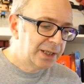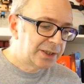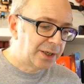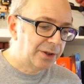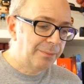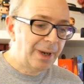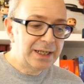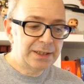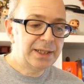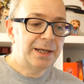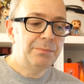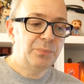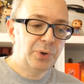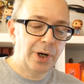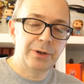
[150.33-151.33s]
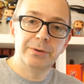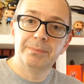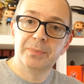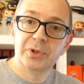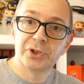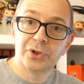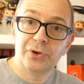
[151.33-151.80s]
So the Mate ten Pro
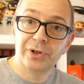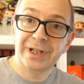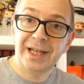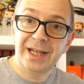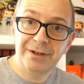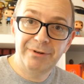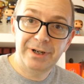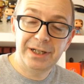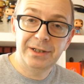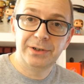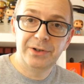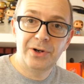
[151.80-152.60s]
has got a Kirin